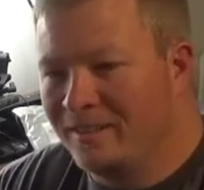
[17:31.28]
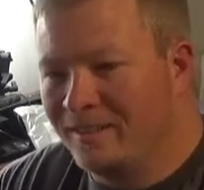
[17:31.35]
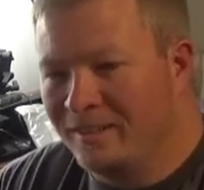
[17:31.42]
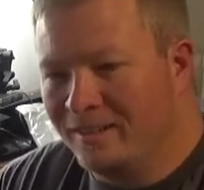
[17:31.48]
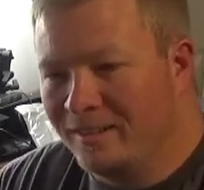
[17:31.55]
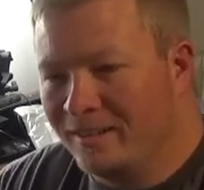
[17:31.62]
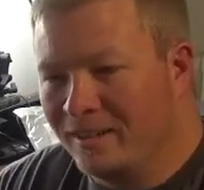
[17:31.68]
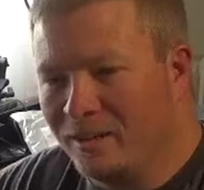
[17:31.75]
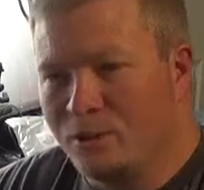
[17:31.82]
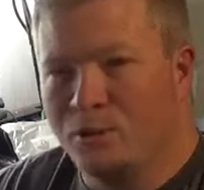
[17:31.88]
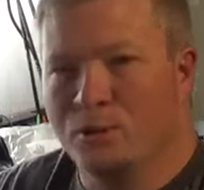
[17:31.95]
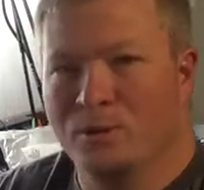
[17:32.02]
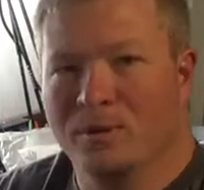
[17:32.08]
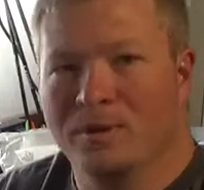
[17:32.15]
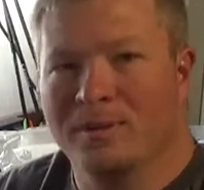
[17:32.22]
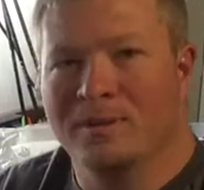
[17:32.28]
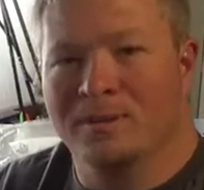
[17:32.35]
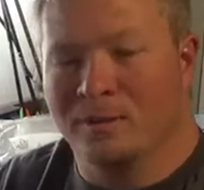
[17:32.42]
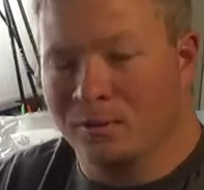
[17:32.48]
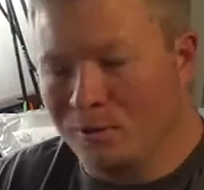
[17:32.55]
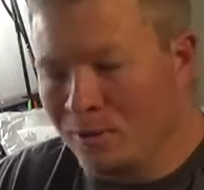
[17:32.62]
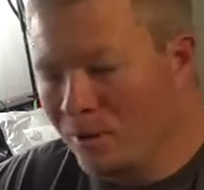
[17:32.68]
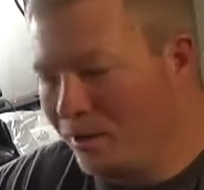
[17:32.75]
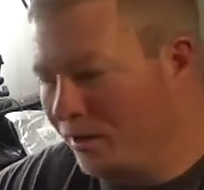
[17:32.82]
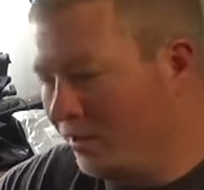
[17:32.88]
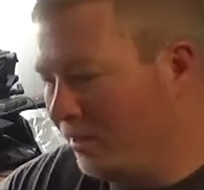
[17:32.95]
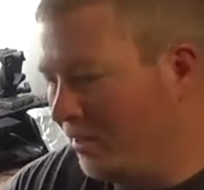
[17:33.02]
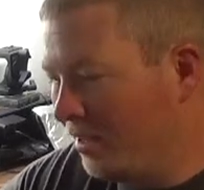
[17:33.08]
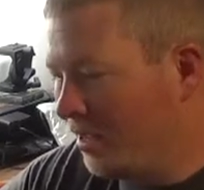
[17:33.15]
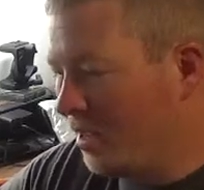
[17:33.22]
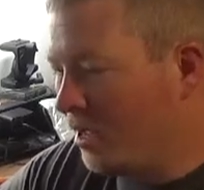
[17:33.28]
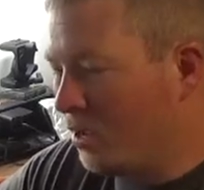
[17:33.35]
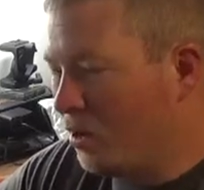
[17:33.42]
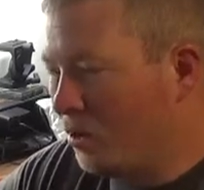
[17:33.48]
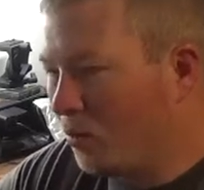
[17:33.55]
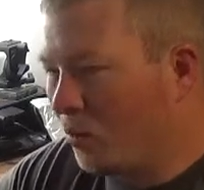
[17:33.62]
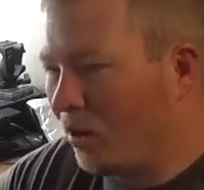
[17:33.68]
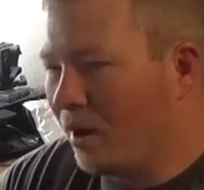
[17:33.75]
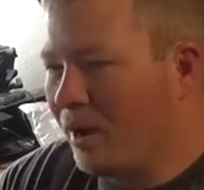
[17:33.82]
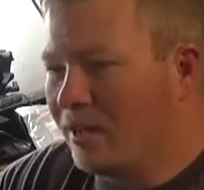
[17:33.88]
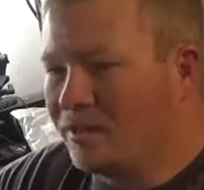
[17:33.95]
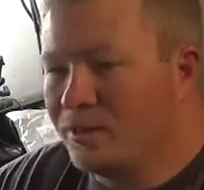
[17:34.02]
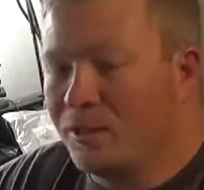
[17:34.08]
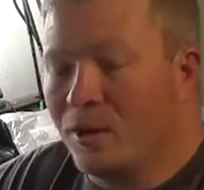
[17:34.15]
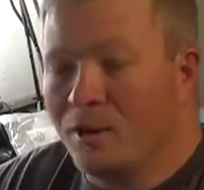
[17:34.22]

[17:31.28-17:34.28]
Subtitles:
and they shoot it and they're done. Whereas